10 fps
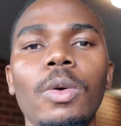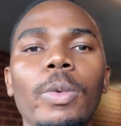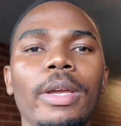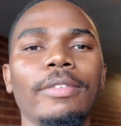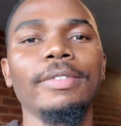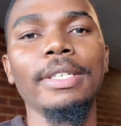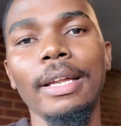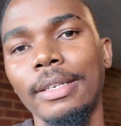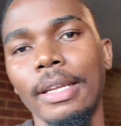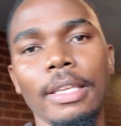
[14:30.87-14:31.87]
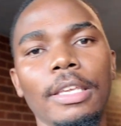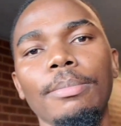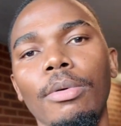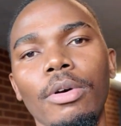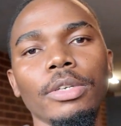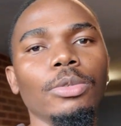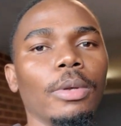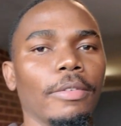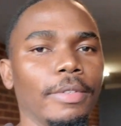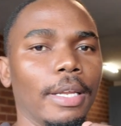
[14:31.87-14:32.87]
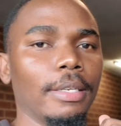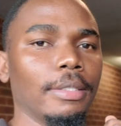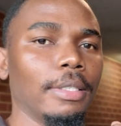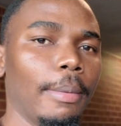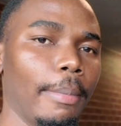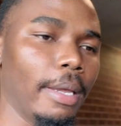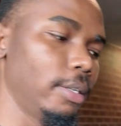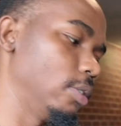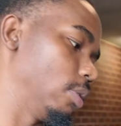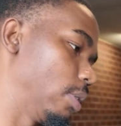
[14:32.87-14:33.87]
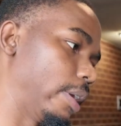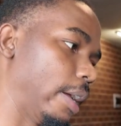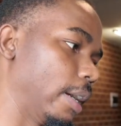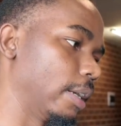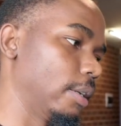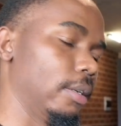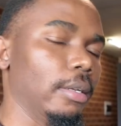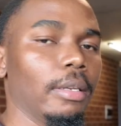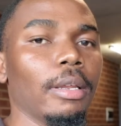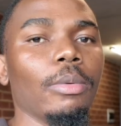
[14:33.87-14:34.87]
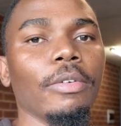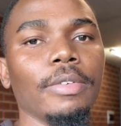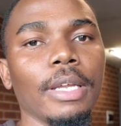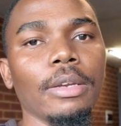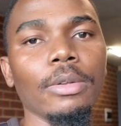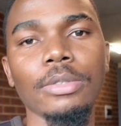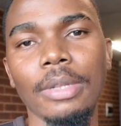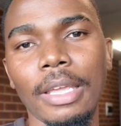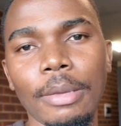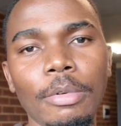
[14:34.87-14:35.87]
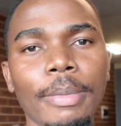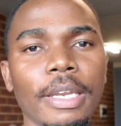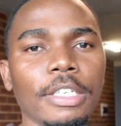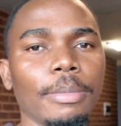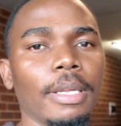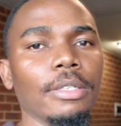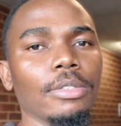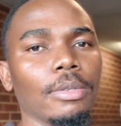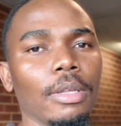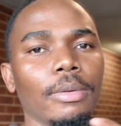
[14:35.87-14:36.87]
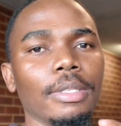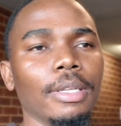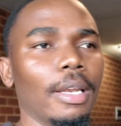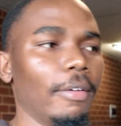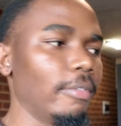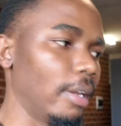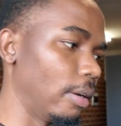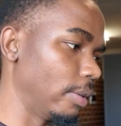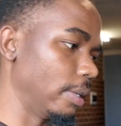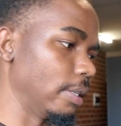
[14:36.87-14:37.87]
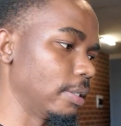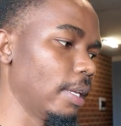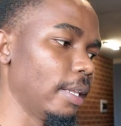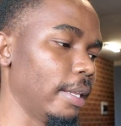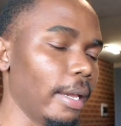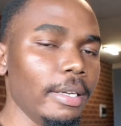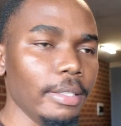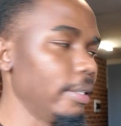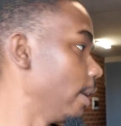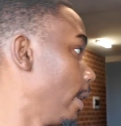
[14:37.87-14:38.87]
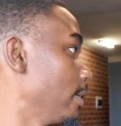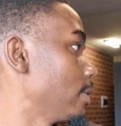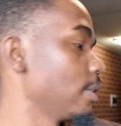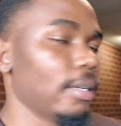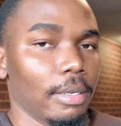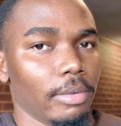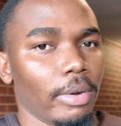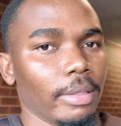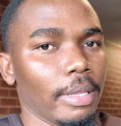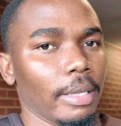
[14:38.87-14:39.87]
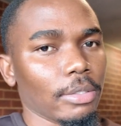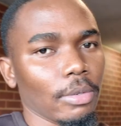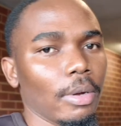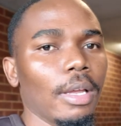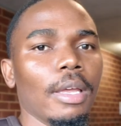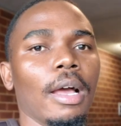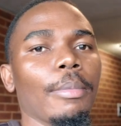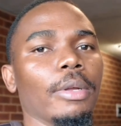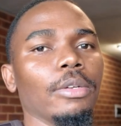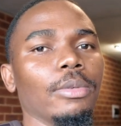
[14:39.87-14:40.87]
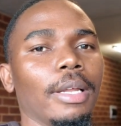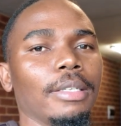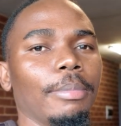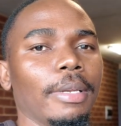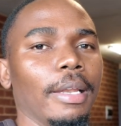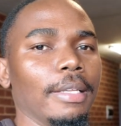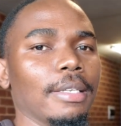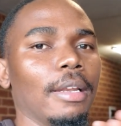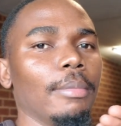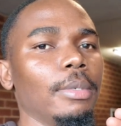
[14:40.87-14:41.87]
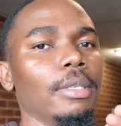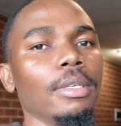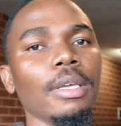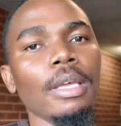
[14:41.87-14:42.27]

we have done the keyboard we have done the mat or rug and then we've done also the cable management so the only thing left now is the led lights right there so i'm gonna do that a bit later let me